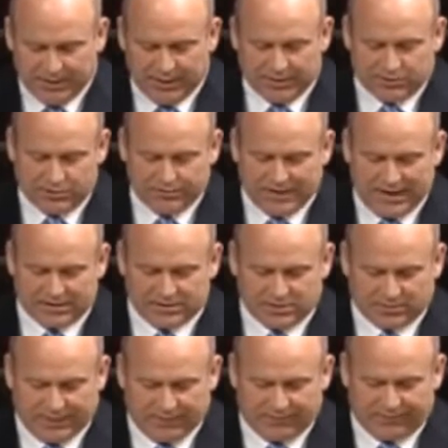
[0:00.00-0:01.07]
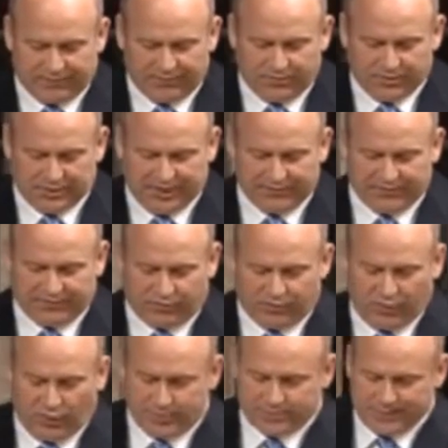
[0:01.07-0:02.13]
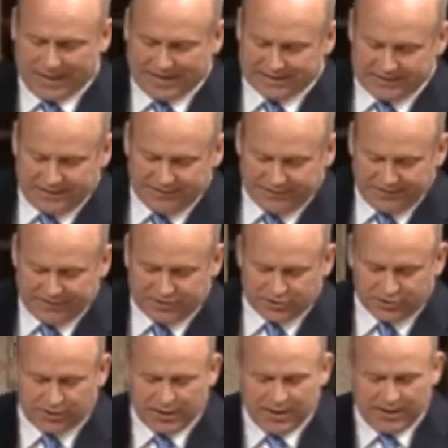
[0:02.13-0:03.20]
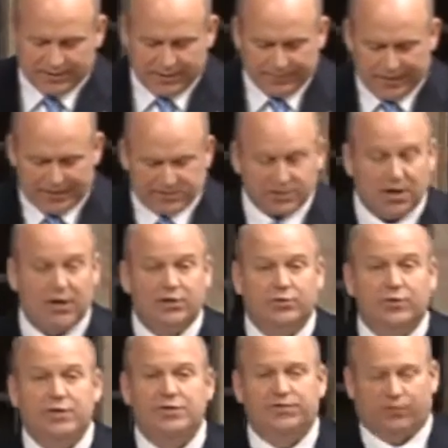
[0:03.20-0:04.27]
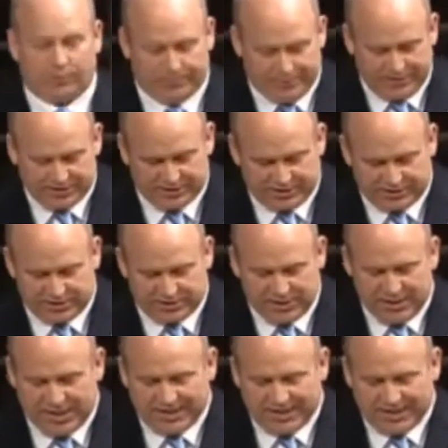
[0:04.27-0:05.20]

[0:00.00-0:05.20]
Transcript: In 2011, Forbes magazine featured the best countries for business.